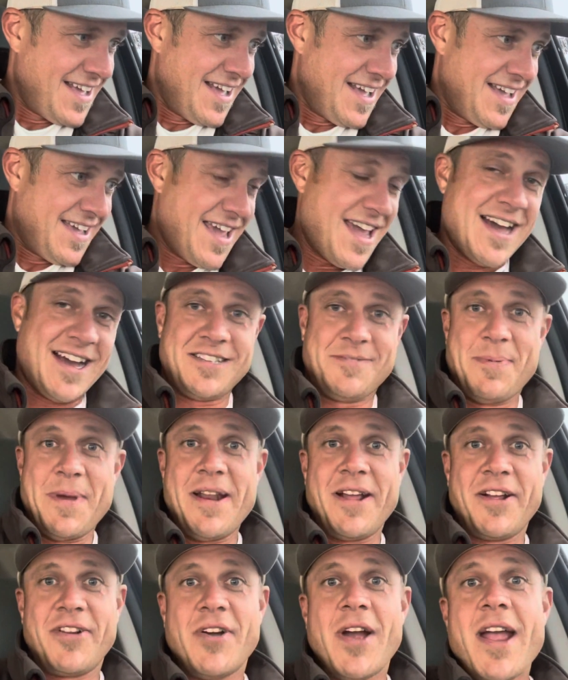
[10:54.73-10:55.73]
it's
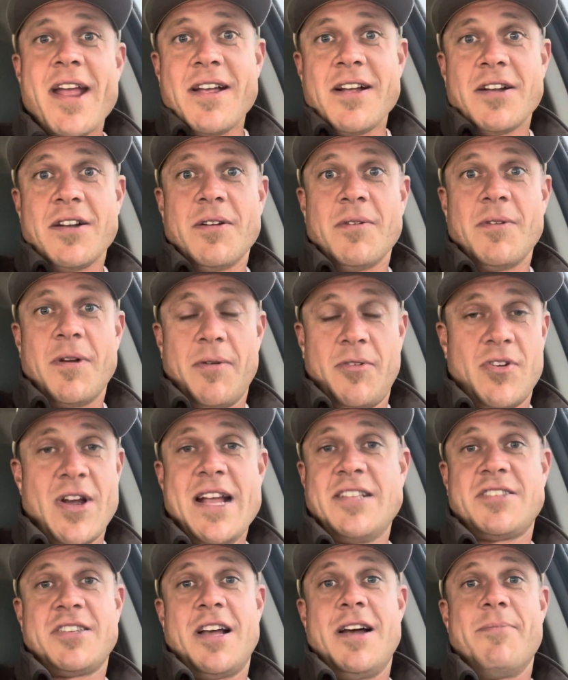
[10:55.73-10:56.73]
been a great year, a
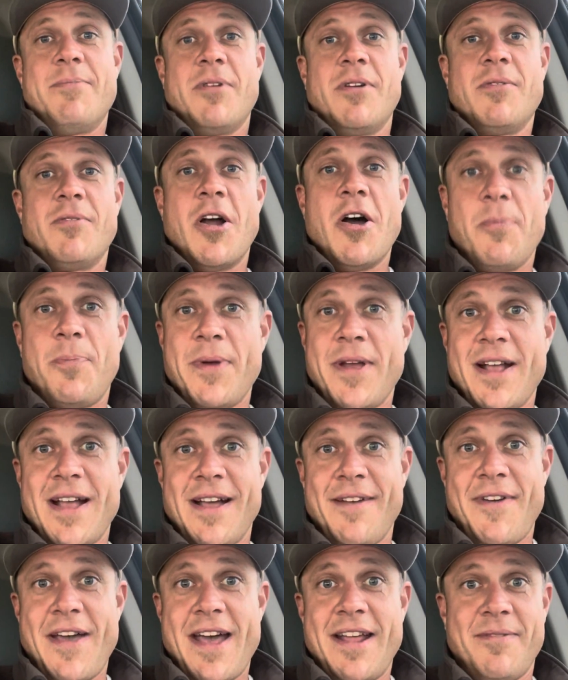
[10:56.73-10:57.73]
great summer roping.
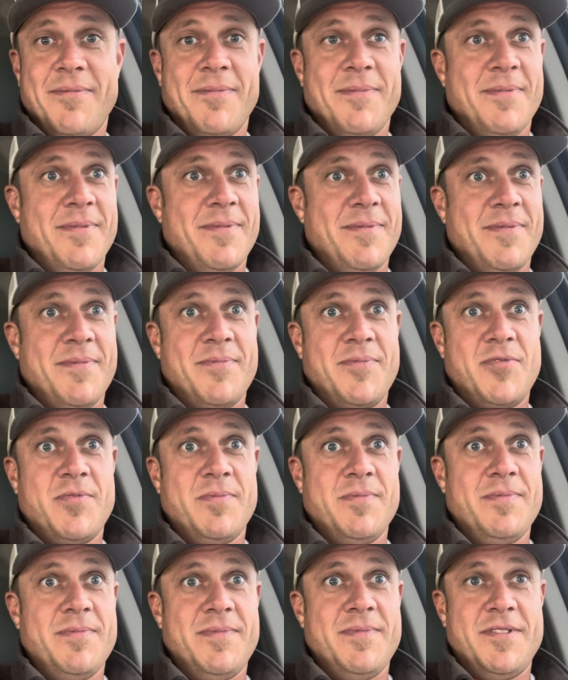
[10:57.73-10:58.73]

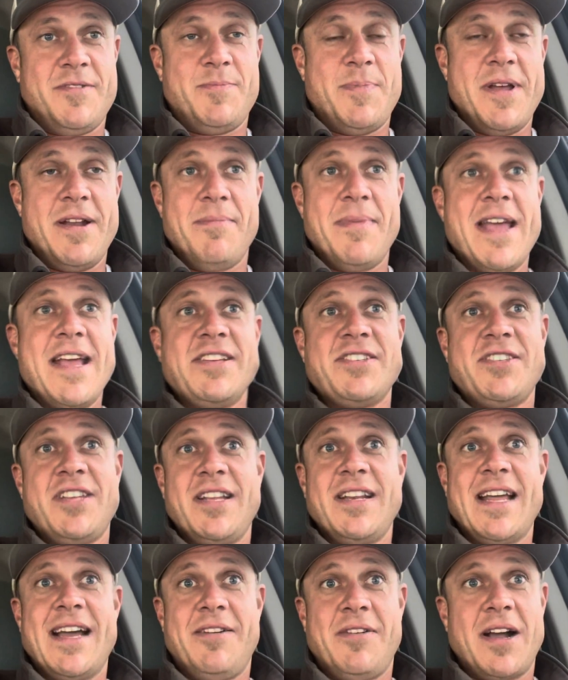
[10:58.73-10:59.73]
It's been
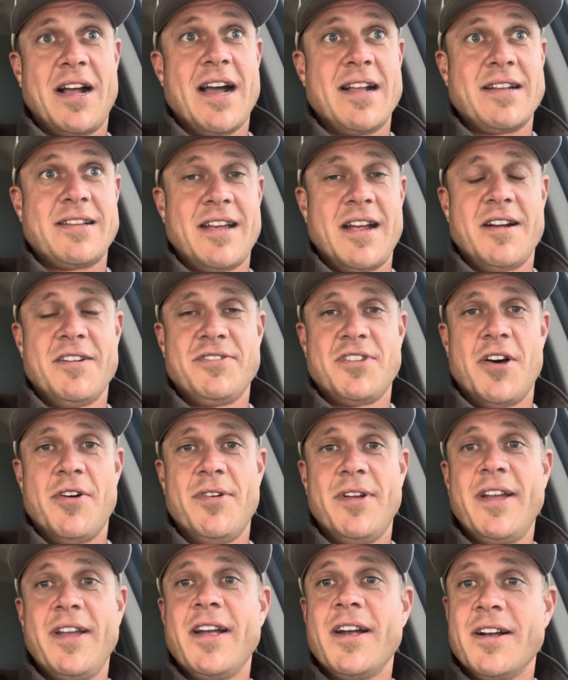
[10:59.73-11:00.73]
amazing. Now I got to
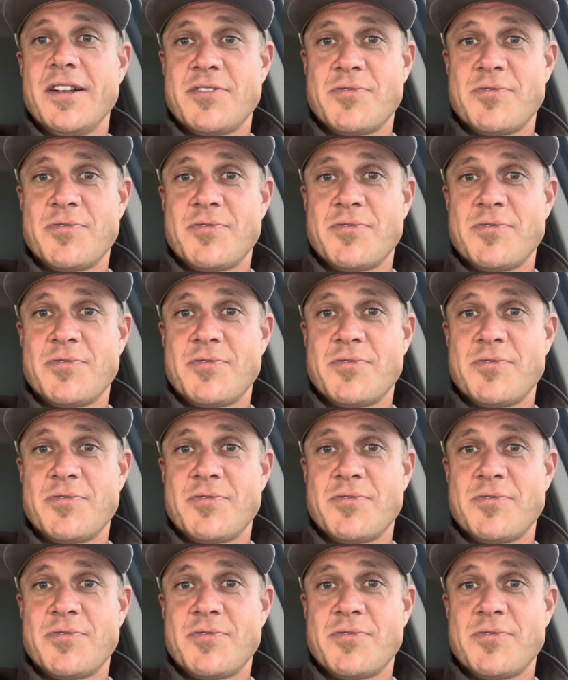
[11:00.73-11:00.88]
Arizona here. It's